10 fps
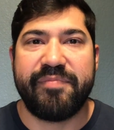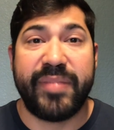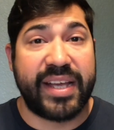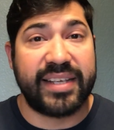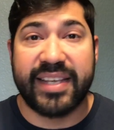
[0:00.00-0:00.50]

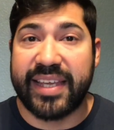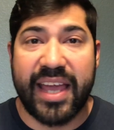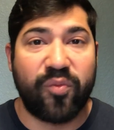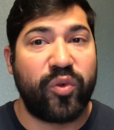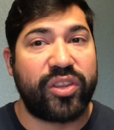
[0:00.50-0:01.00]
Because
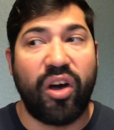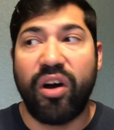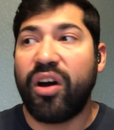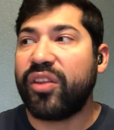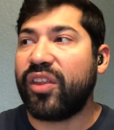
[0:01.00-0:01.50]
again, with
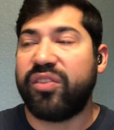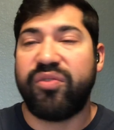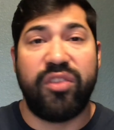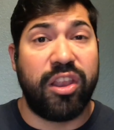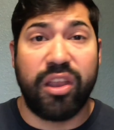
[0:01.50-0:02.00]
all the
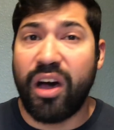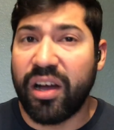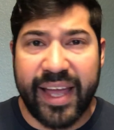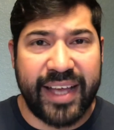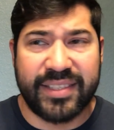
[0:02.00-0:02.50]

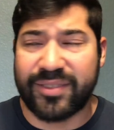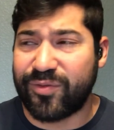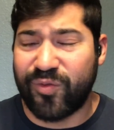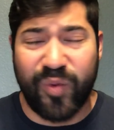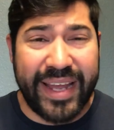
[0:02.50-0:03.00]
long
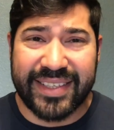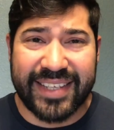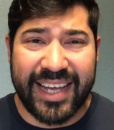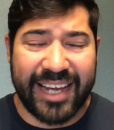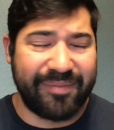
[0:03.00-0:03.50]
ass wait
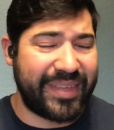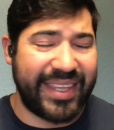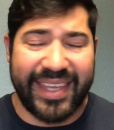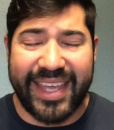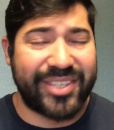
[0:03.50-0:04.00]
time,
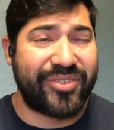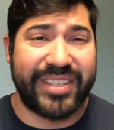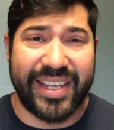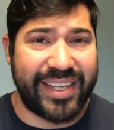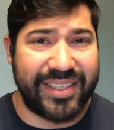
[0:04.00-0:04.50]
it's
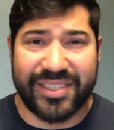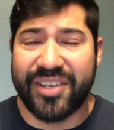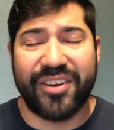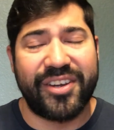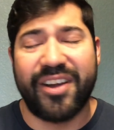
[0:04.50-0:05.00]
ridiculous.
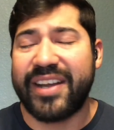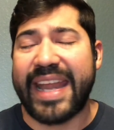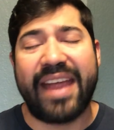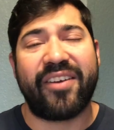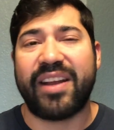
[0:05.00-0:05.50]
You're
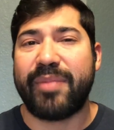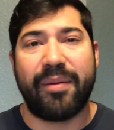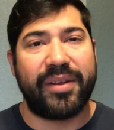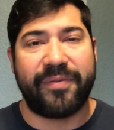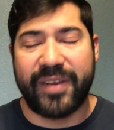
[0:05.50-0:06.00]
never gonna be
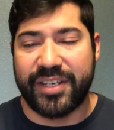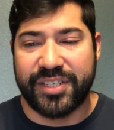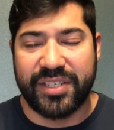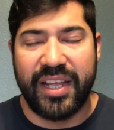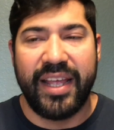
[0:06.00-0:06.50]
able to
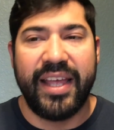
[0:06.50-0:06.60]
finish.